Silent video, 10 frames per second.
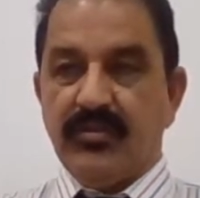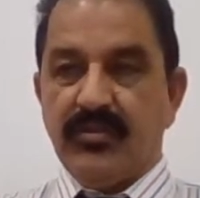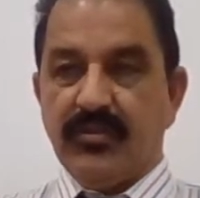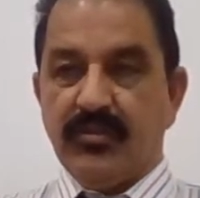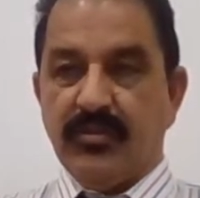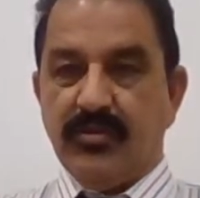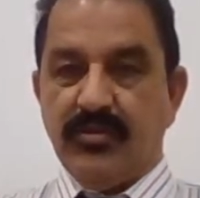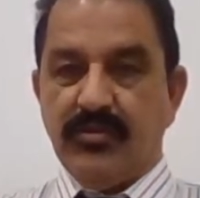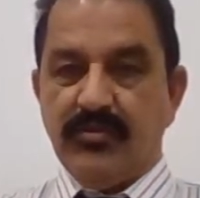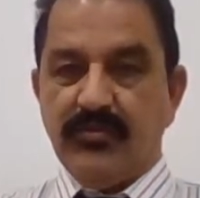
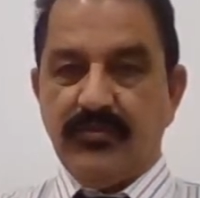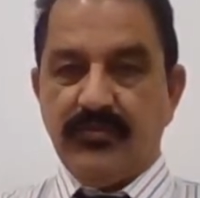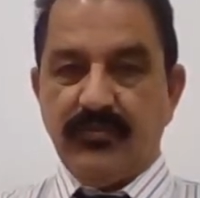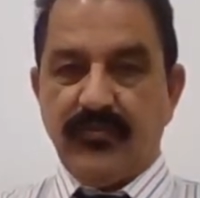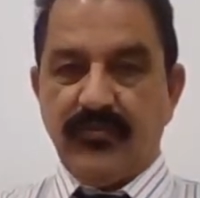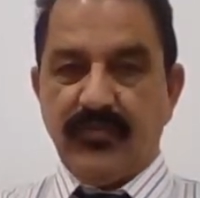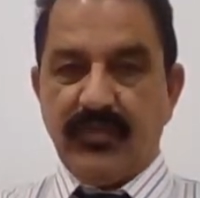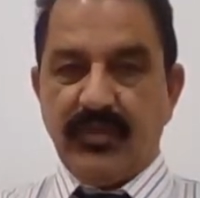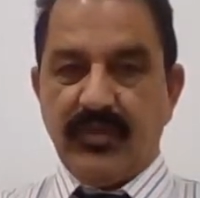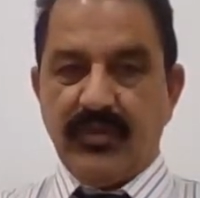So,
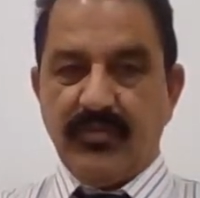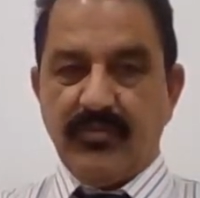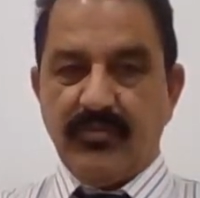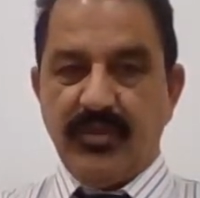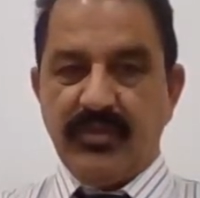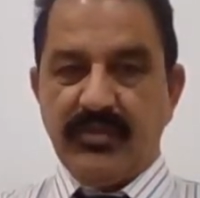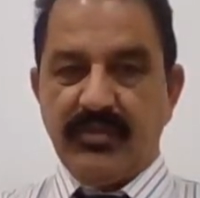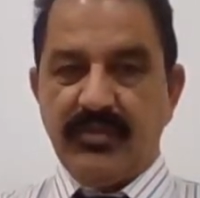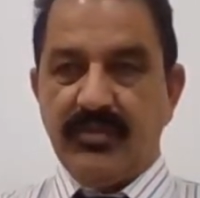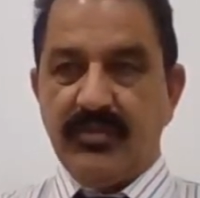grout mix.